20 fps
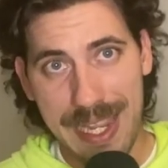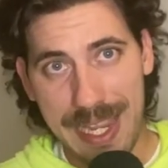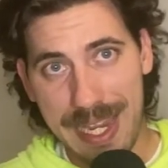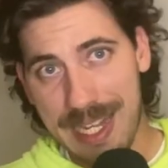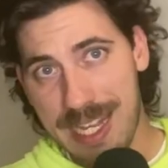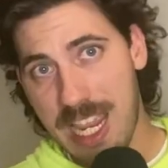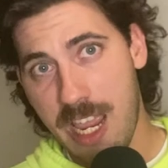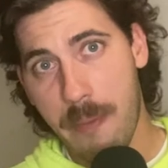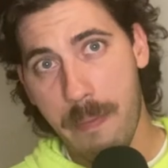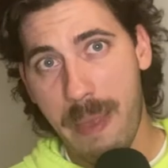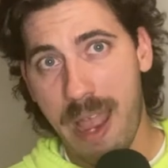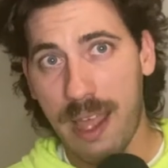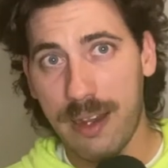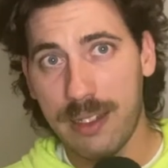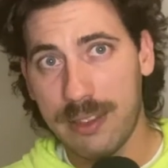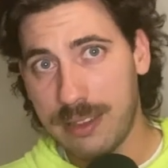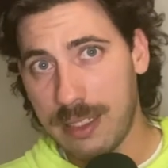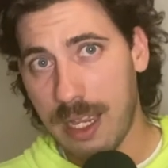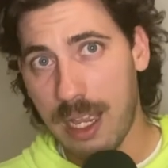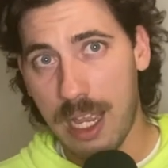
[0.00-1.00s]
in the amount
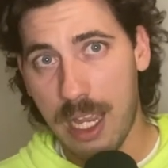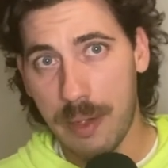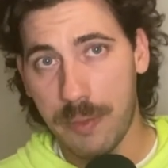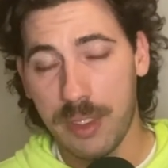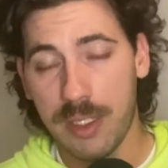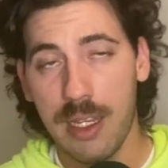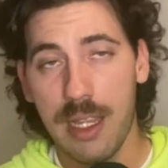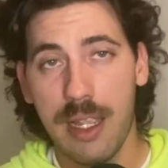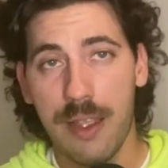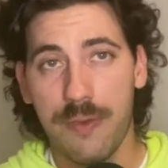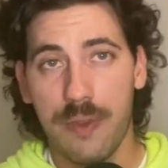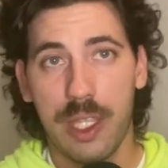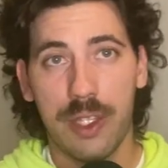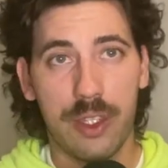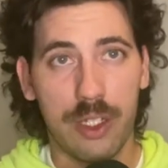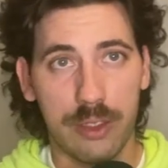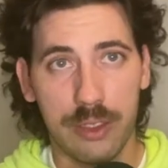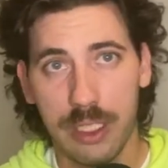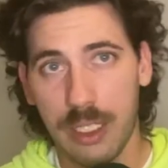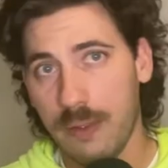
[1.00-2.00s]
of times that
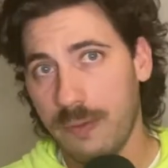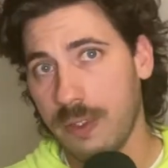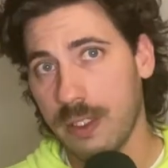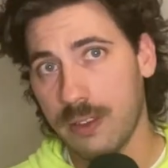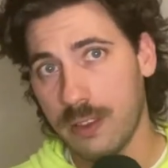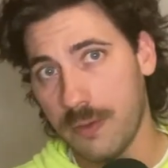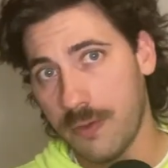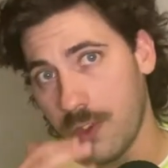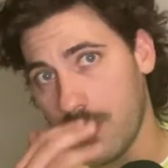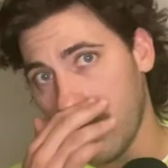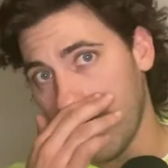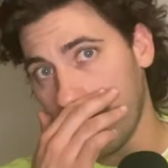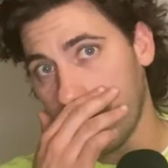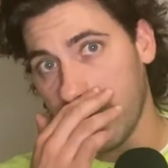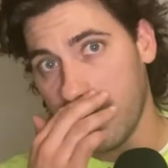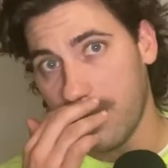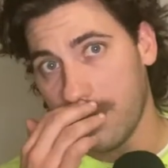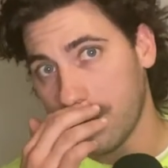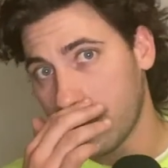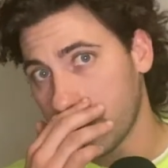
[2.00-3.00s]
their defense have
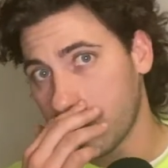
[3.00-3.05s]
shifted.